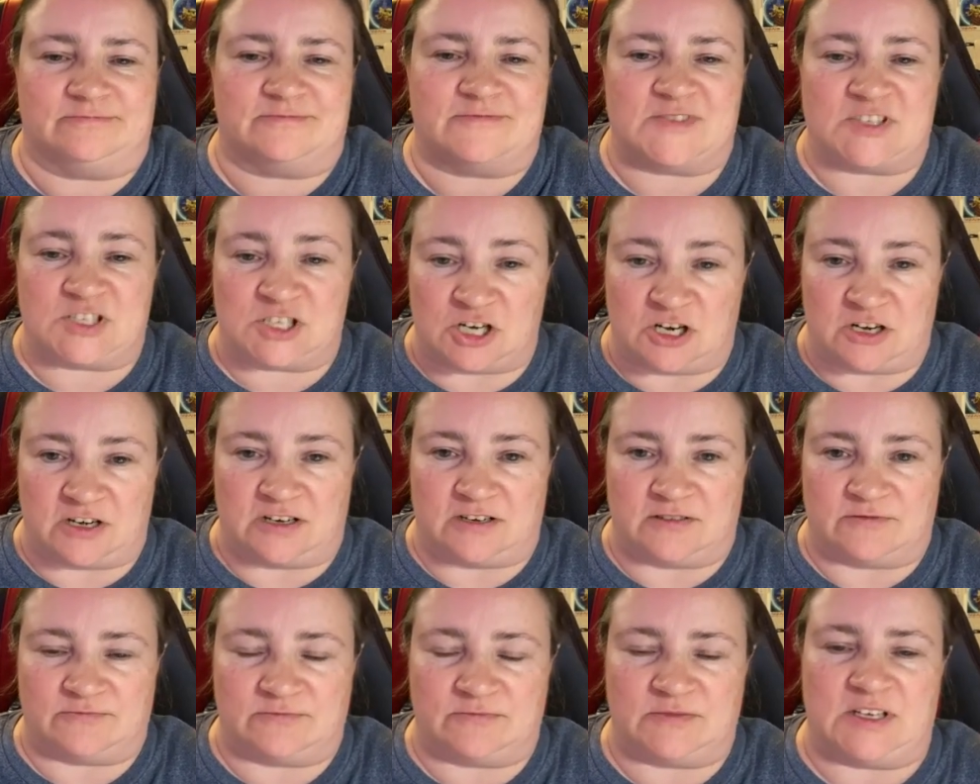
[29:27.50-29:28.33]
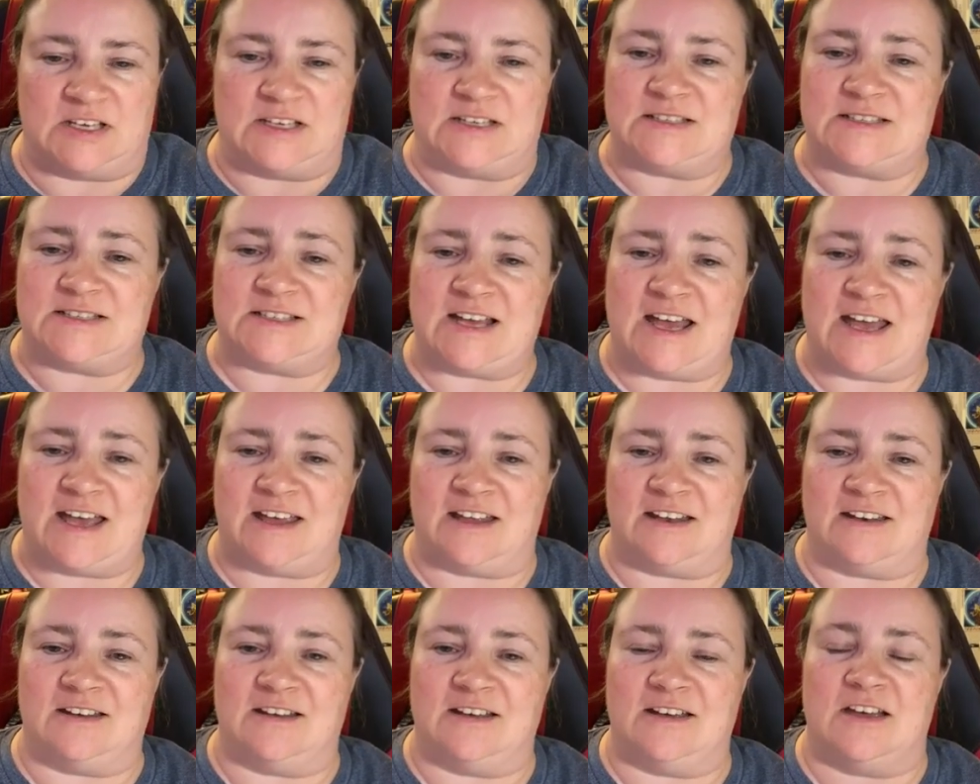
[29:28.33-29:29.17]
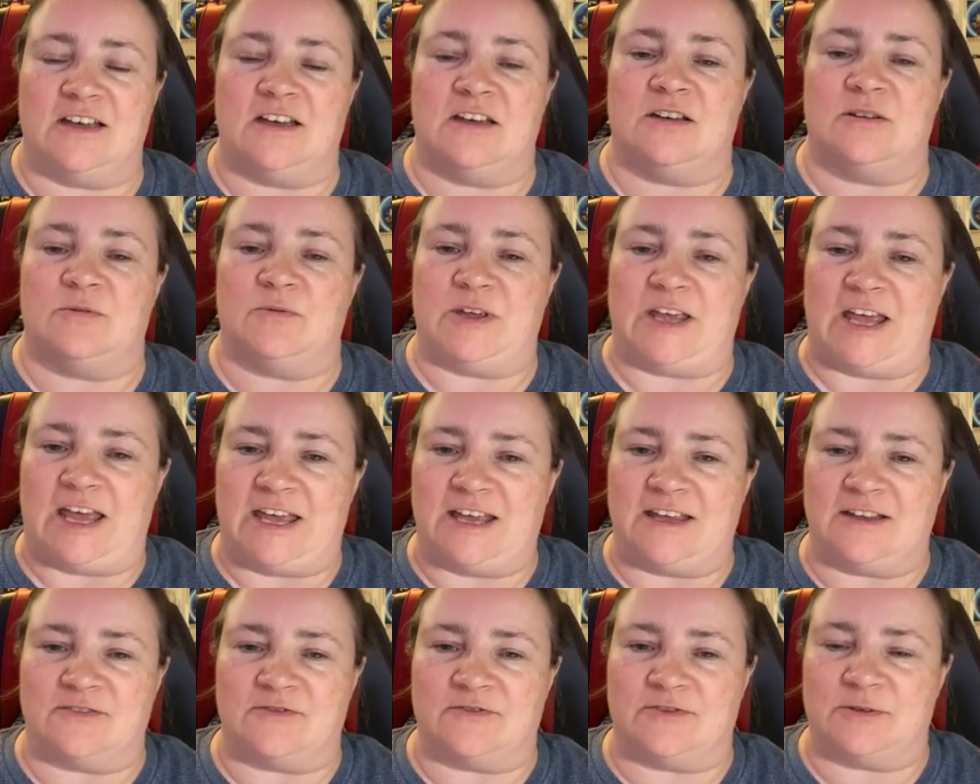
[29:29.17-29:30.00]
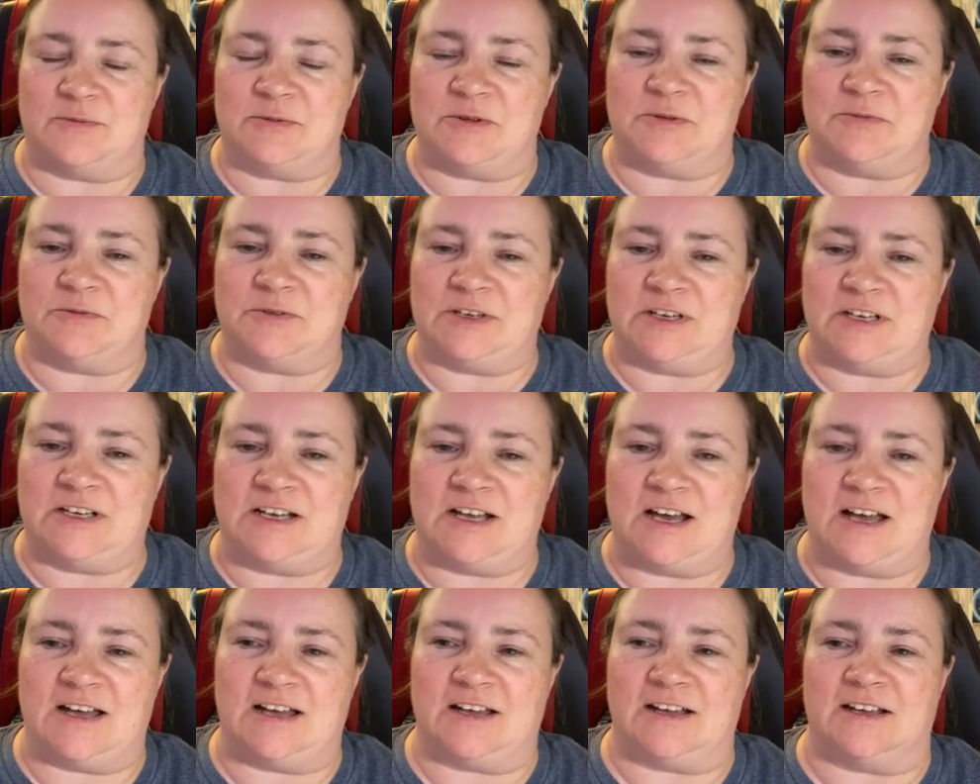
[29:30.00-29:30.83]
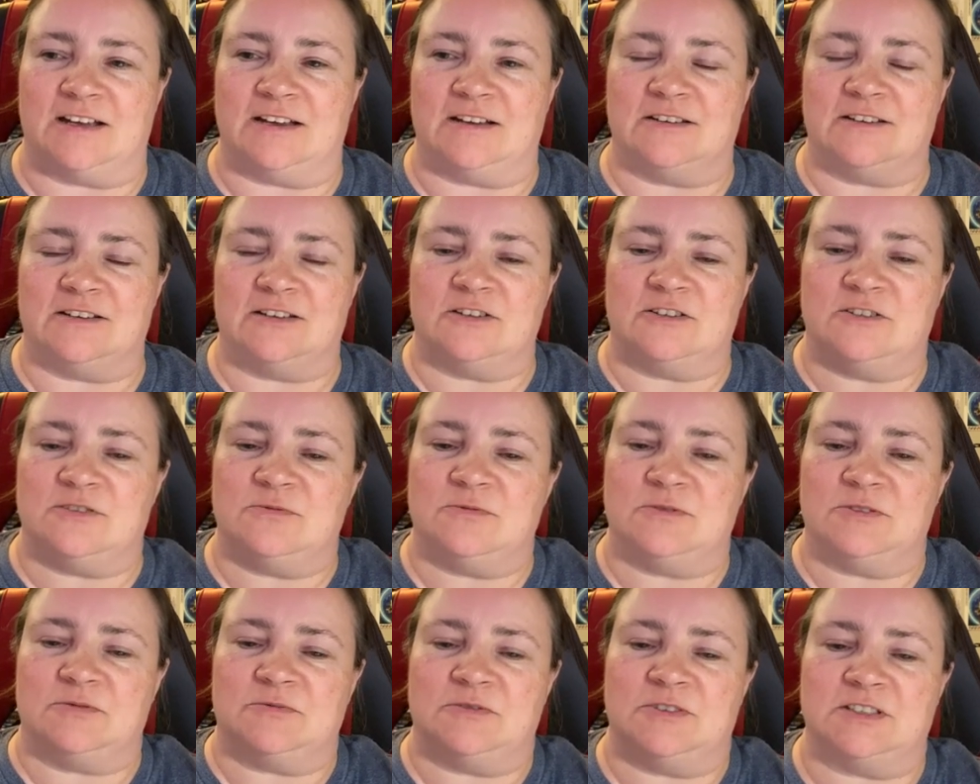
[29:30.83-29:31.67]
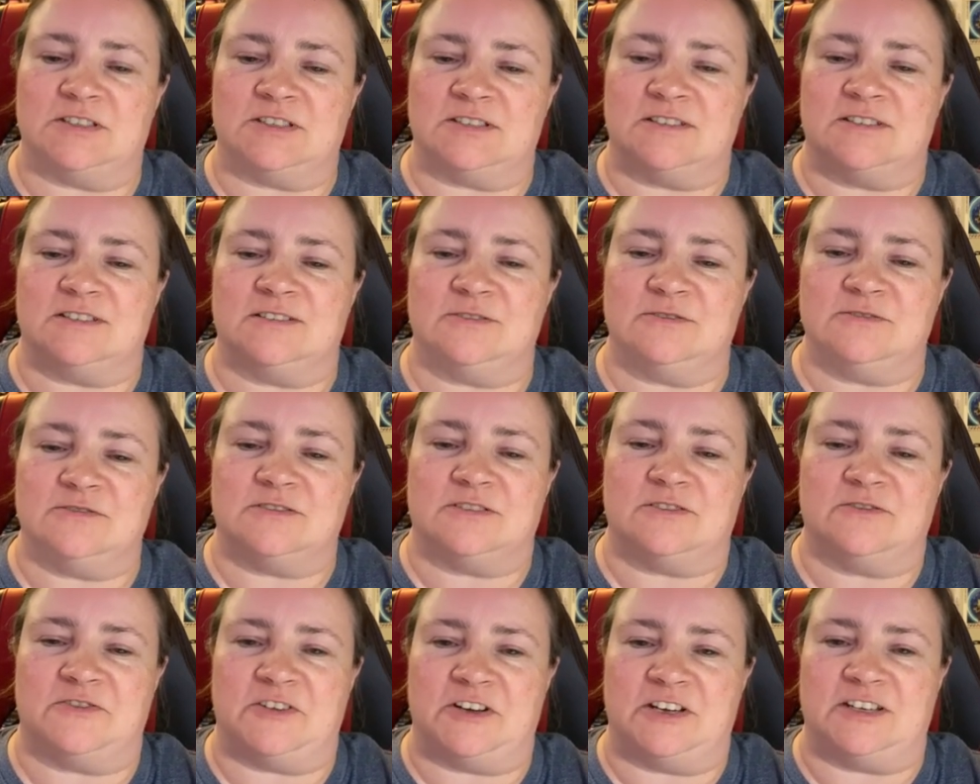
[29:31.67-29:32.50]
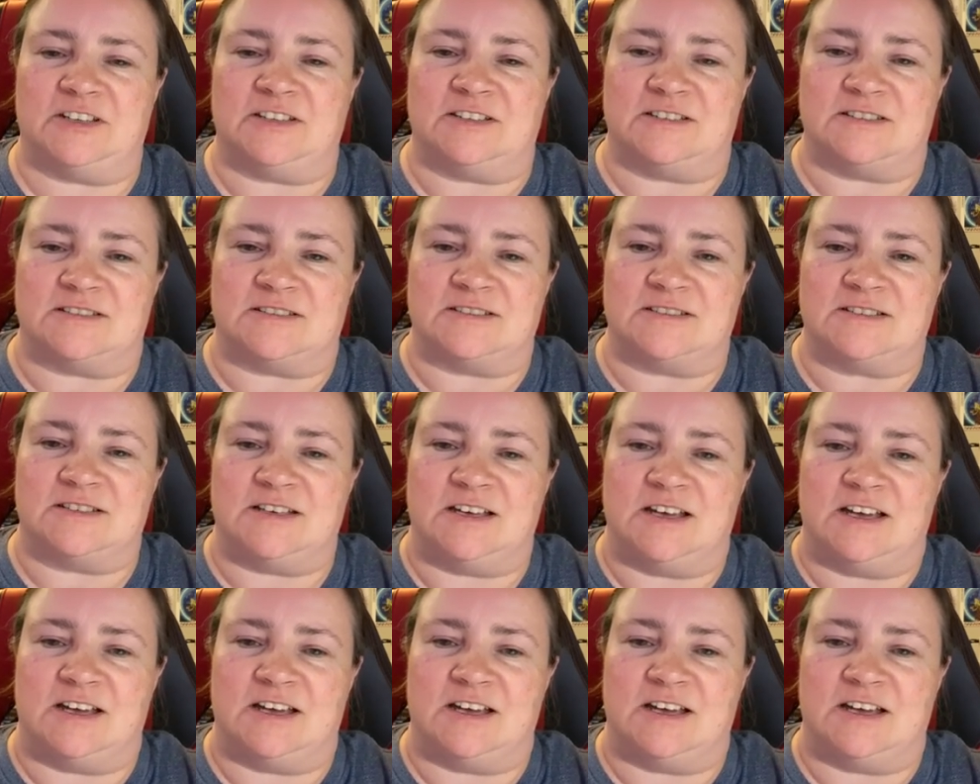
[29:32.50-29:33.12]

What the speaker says: Sorry, it's sad. We hate for people to die. No one wants to lose their friends.